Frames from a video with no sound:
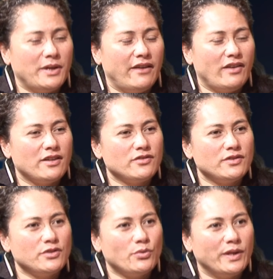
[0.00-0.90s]
have
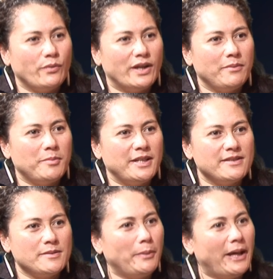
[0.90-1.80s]
121 MPs
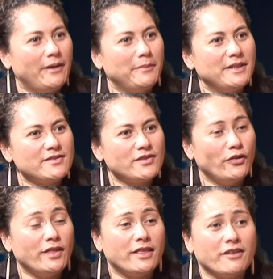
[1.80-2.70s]
in Parliament, so
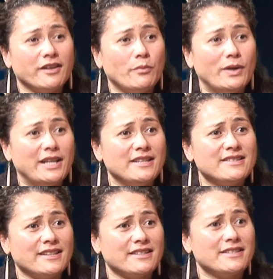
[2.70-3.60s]
in theory we need
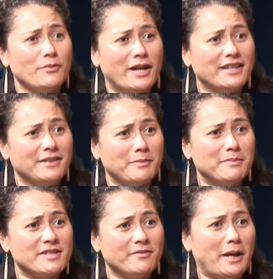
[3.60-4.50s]
61
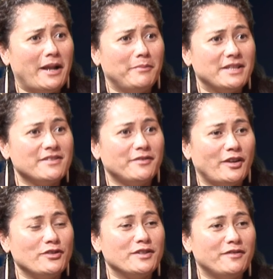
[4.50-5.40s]
members of Parliament to
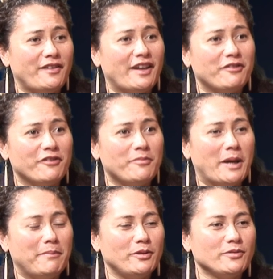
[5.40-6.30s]
vote in favour of my
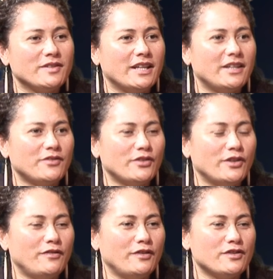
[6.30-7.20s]
bill to get it through
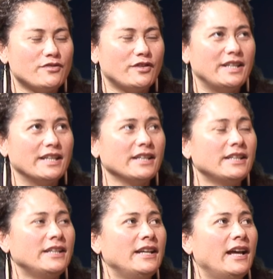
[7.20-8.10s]
at first reading.
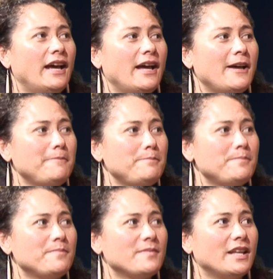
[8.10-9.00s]

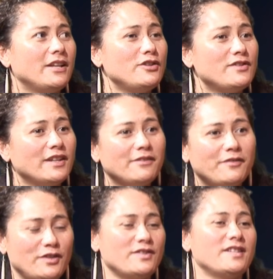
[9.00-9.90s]
New Zealand
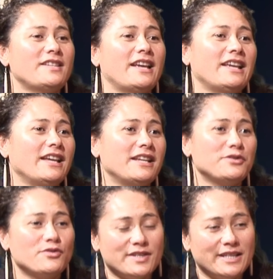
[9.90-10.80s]
First are taking an
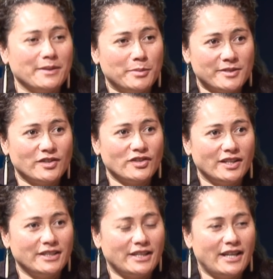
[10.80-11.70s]
interesting position.
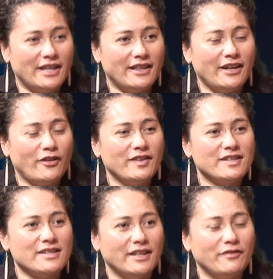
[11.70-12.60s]
They
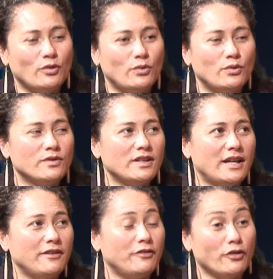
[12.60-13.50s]
obviously have called
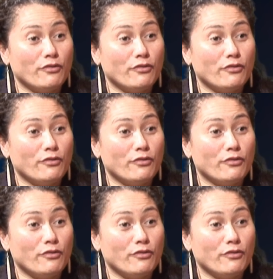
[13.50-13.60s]
for a